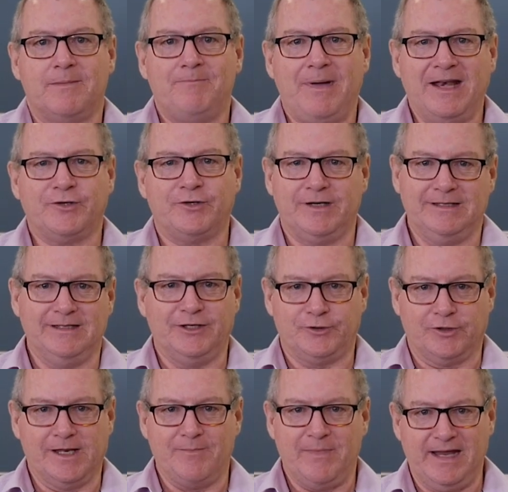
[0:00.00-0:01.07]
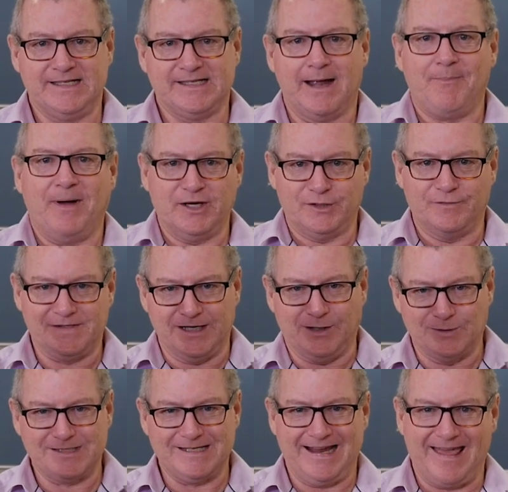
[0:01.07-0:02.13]
Battery literally means a bunch of
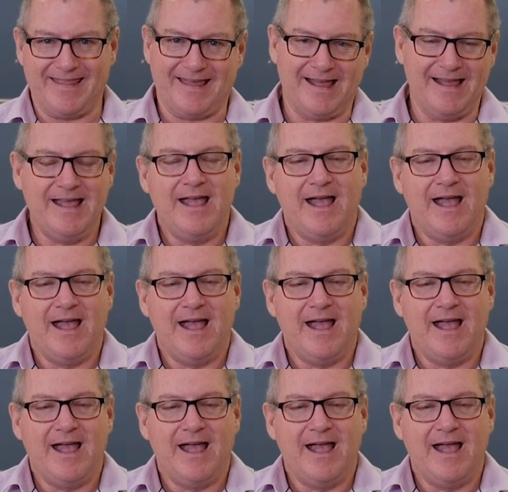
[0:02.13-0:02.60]
cells together.